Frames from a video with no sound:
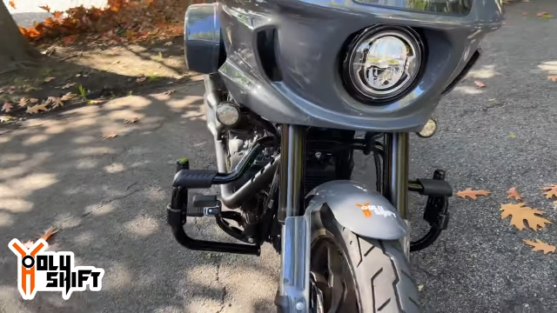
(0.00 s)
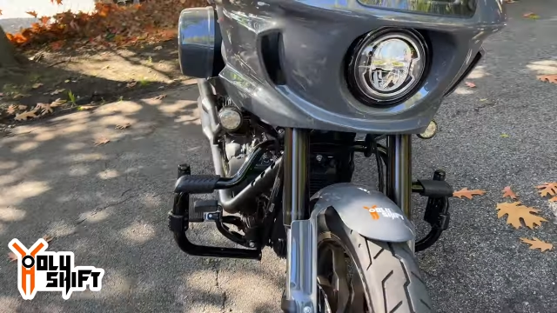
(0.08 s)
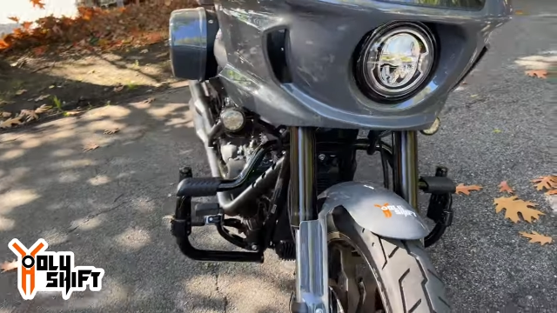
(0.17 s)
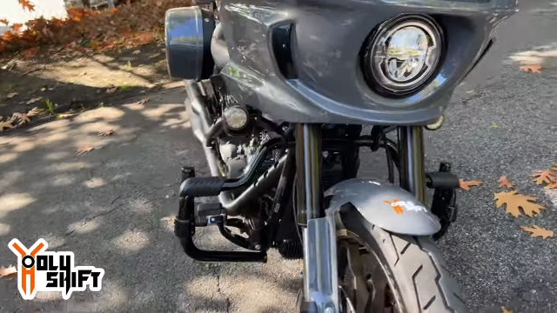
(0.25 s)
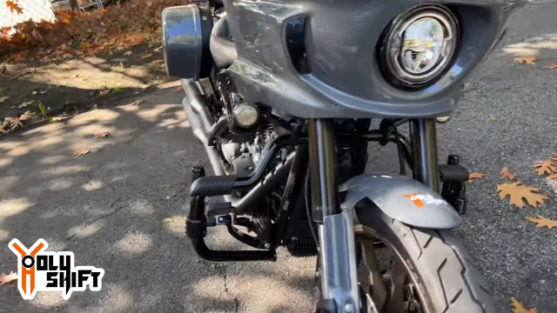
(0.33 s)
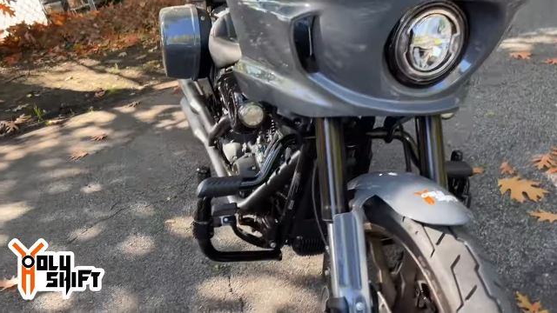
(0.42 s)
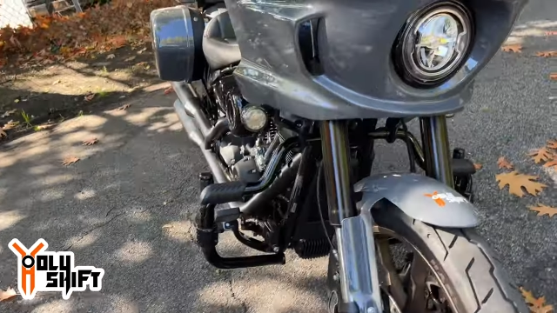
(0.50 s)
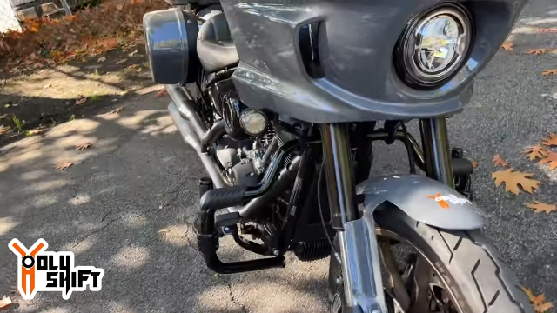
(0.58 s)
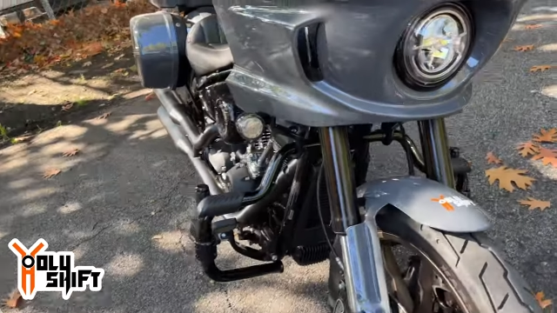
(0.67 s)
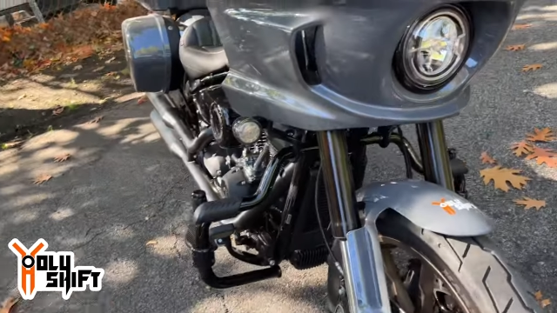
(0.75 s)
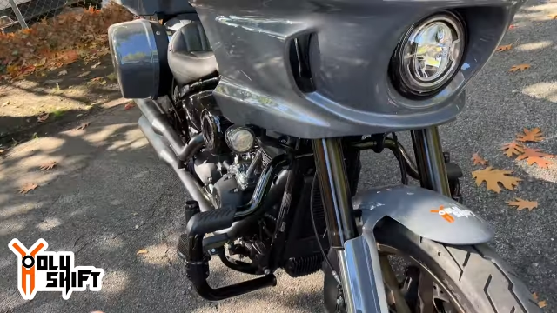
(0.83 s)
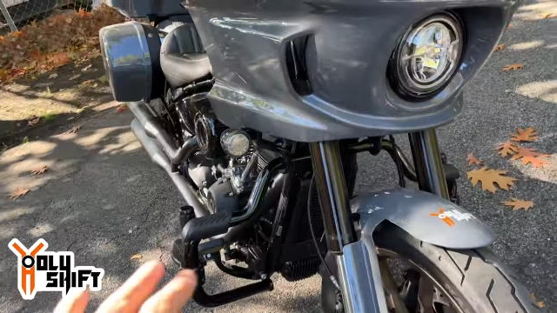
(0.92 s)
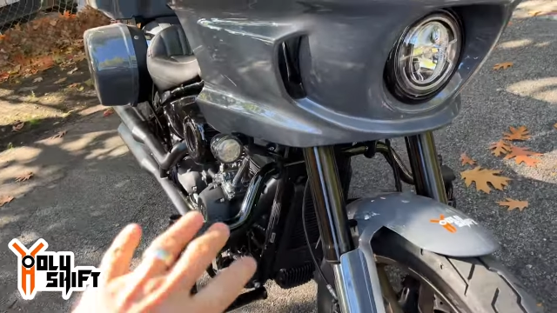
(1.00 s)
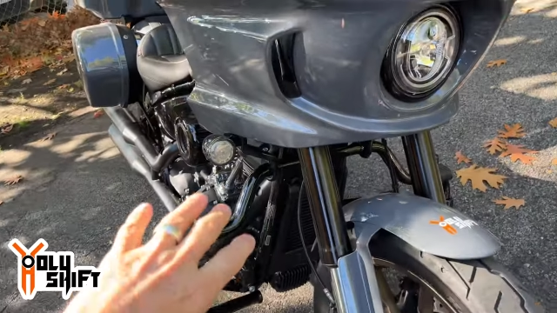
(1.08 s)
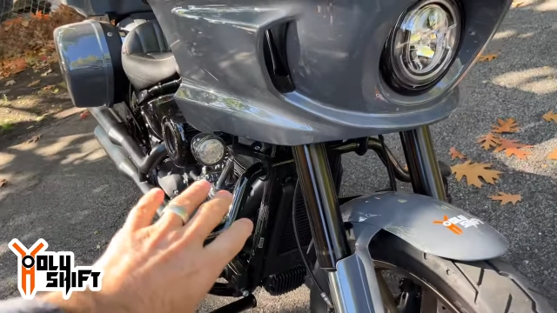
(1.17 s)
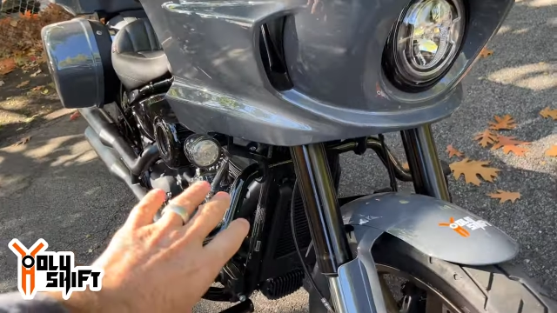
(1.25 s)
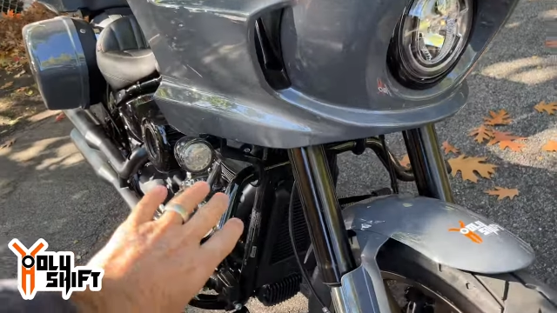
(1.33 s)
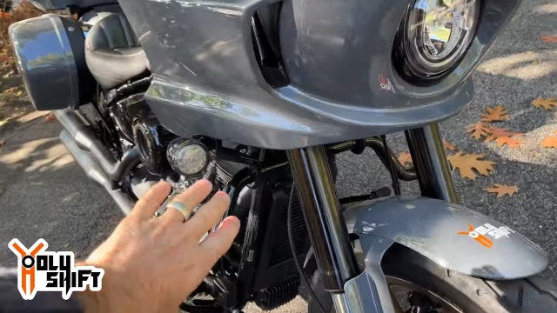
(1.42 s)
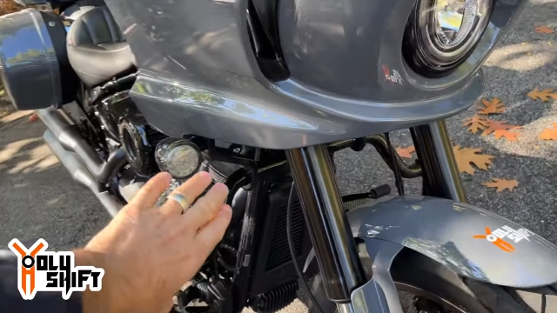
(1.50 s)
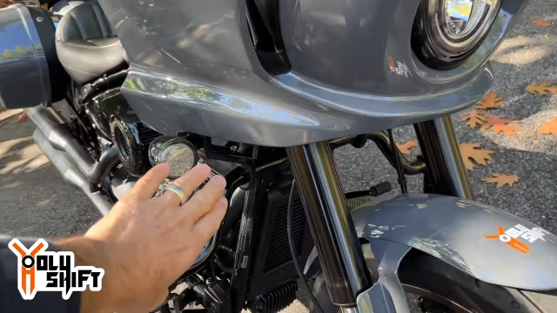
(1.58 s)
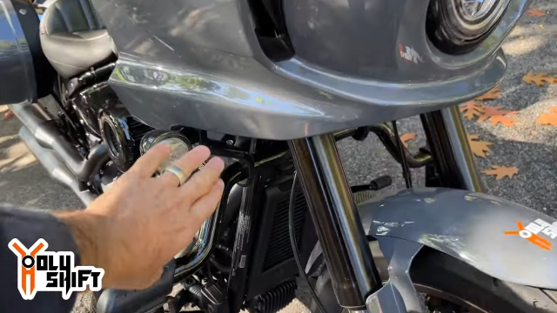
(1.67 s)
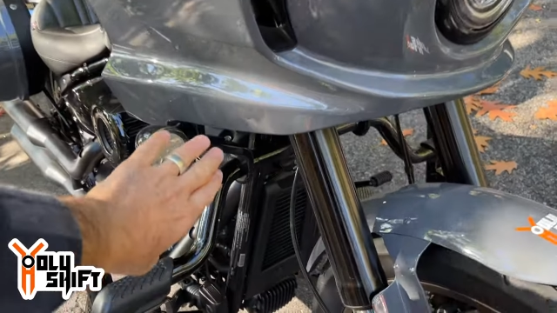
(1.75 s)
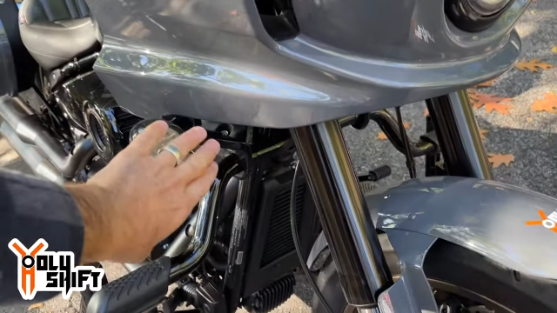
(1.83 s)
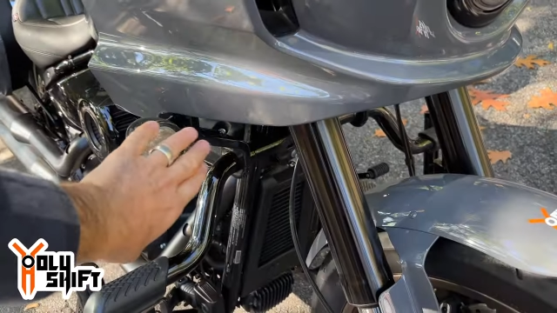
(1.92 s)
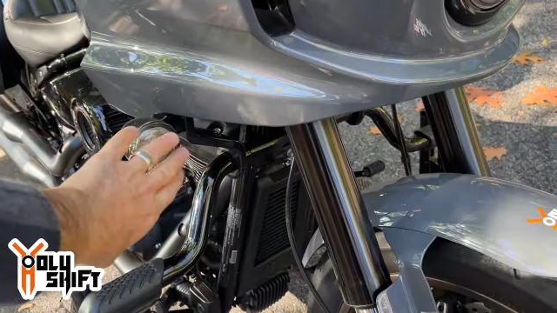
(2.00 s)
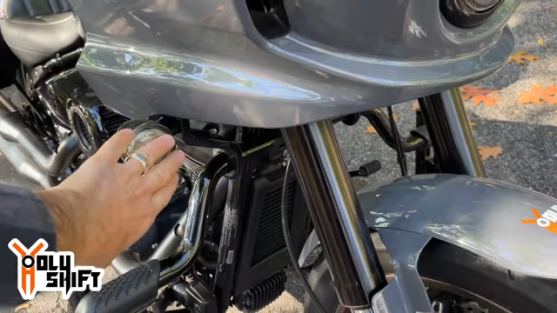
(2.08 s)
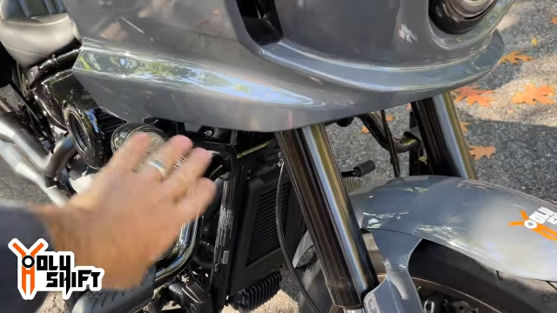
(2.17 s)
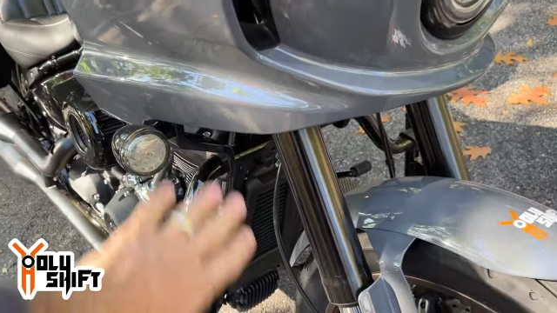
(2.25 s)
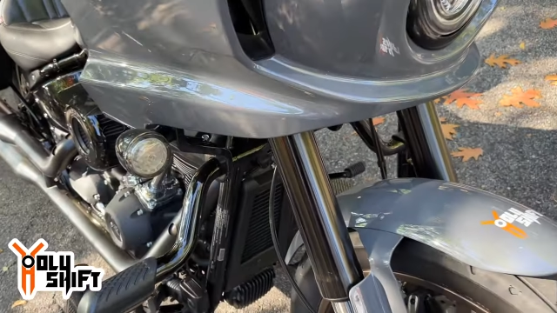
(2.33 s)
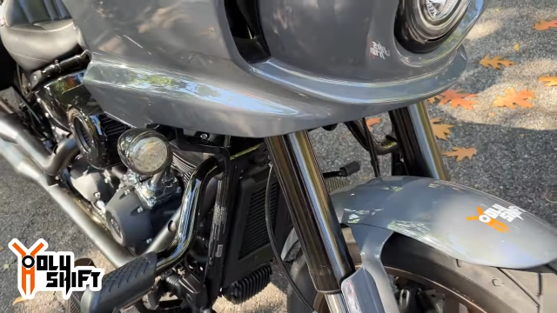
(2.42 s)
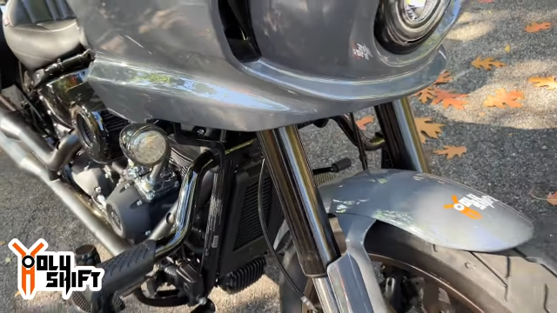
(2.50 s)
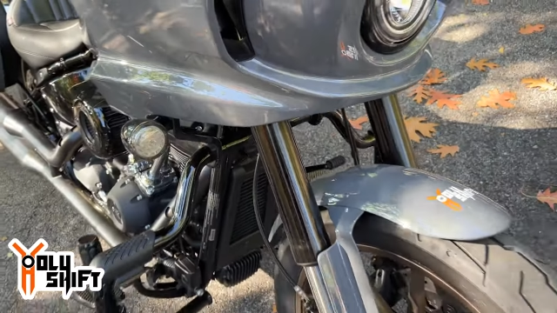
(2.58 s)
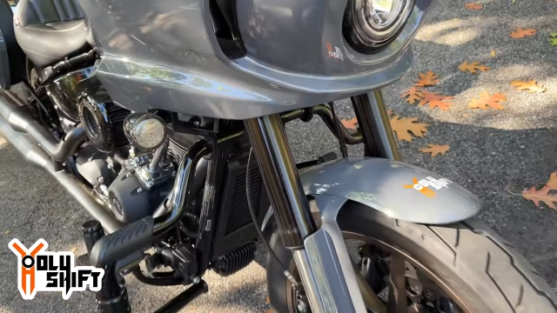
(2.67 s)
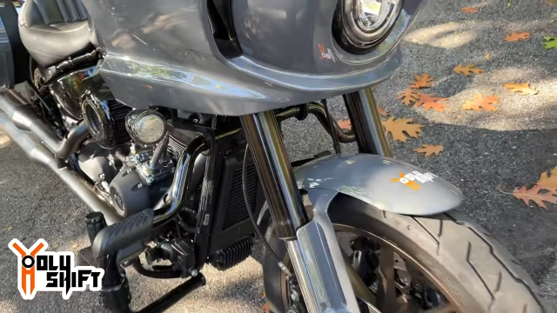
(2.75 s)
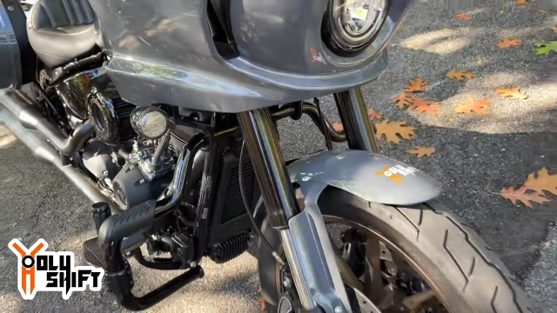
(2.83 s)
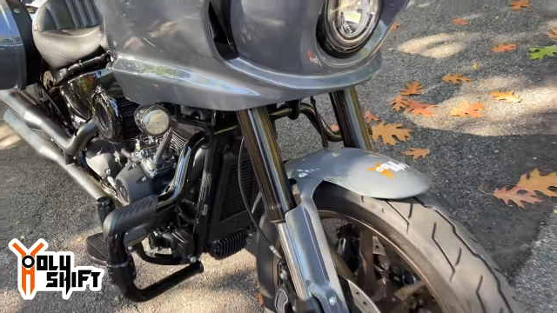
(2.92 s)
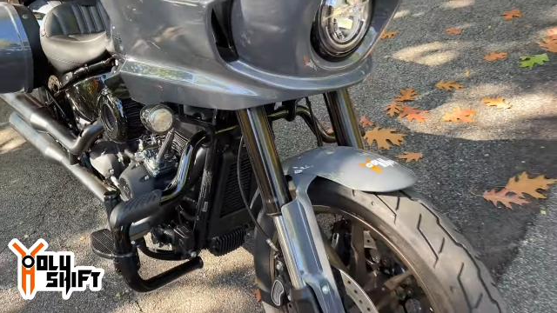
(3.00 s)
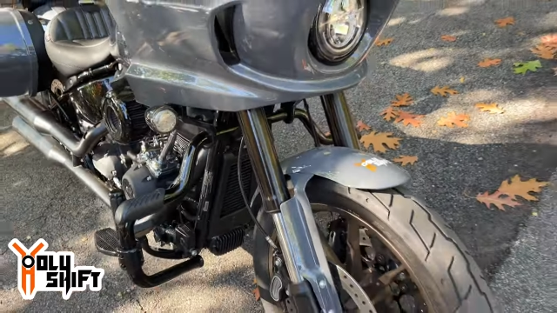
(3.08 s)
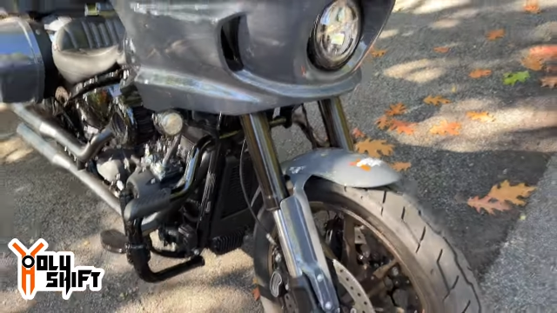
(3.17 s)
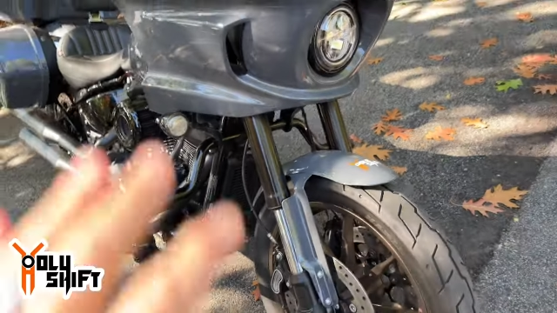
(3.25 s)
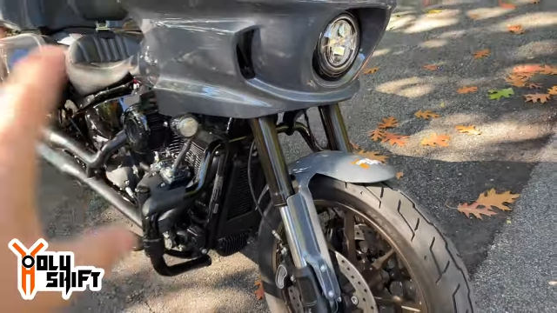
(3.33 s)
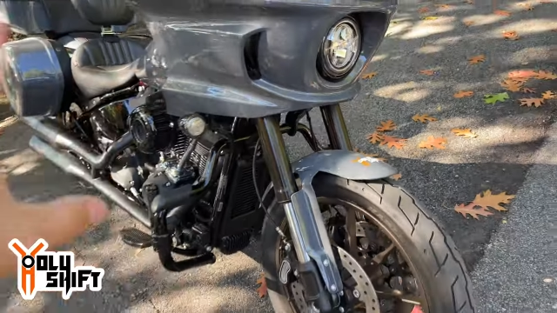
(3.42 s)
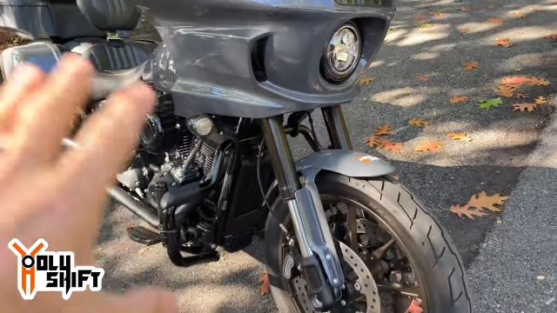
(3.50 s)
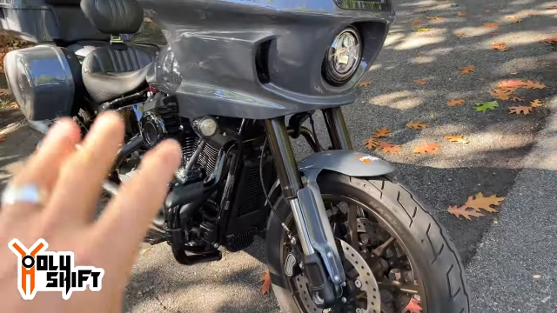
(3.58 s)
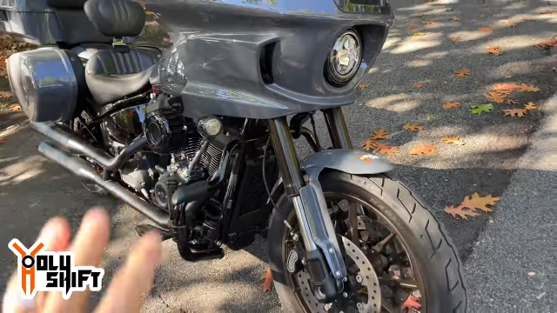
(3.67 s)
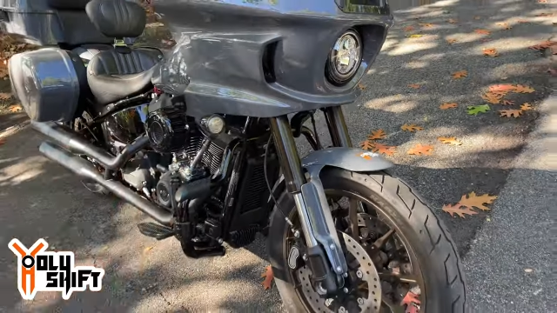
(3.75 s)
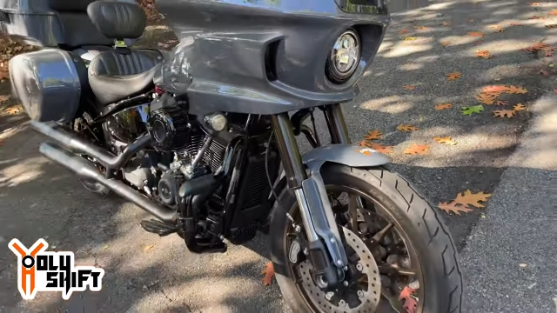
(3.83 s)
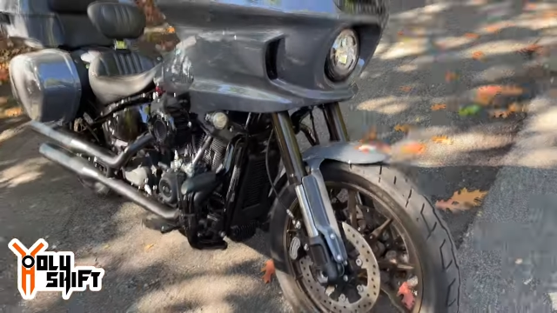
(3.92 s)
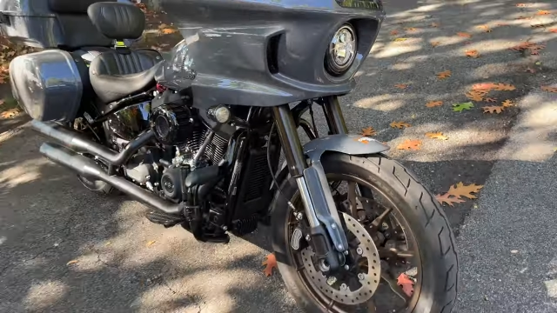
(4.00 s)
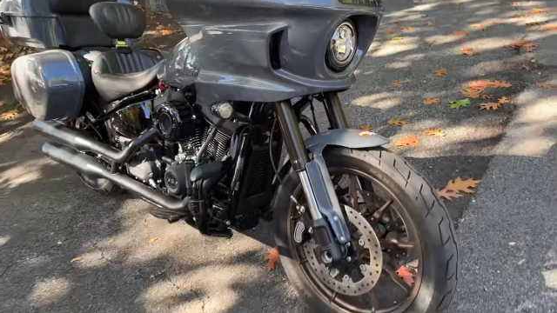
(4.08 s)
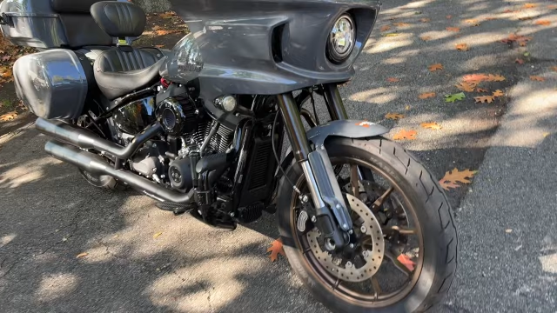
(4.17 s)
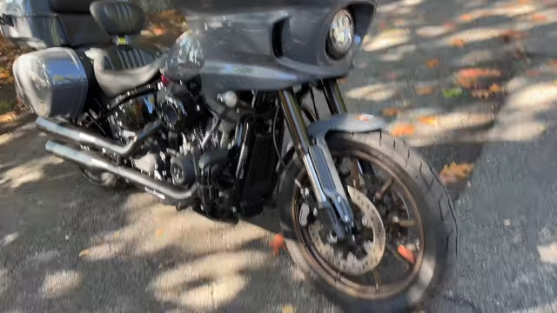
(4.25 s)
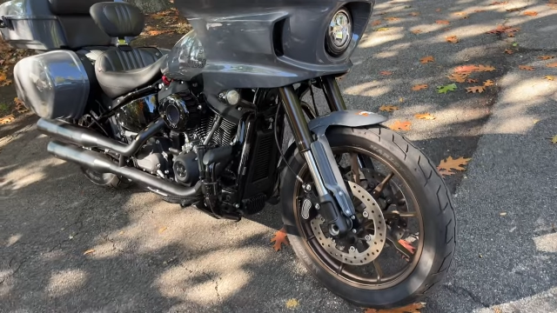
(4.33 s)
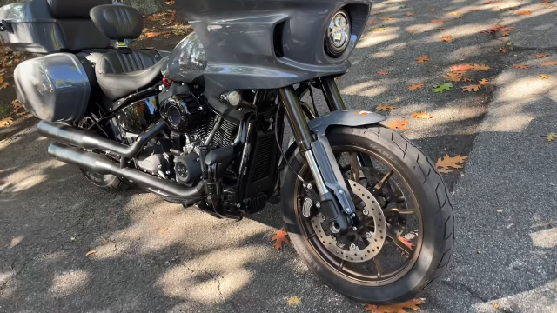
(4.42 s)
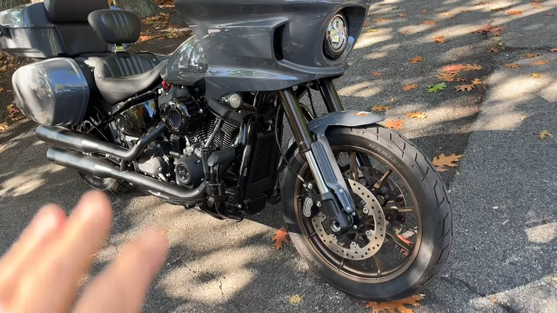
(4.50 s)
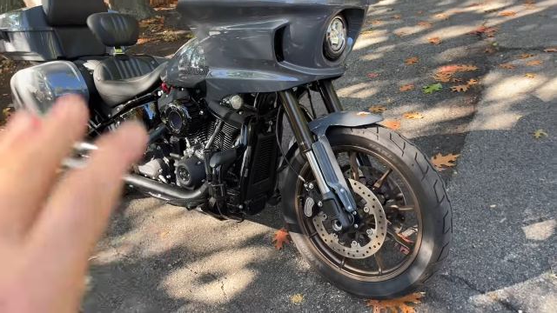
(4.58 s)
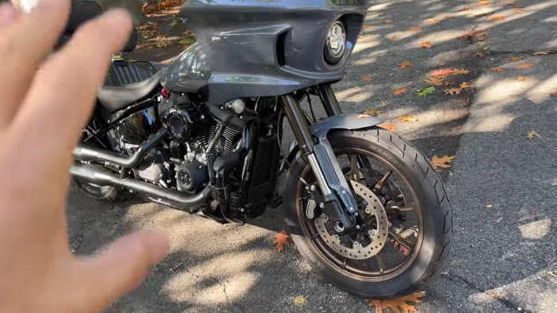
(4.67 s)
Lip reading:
[unreadable: no face in view]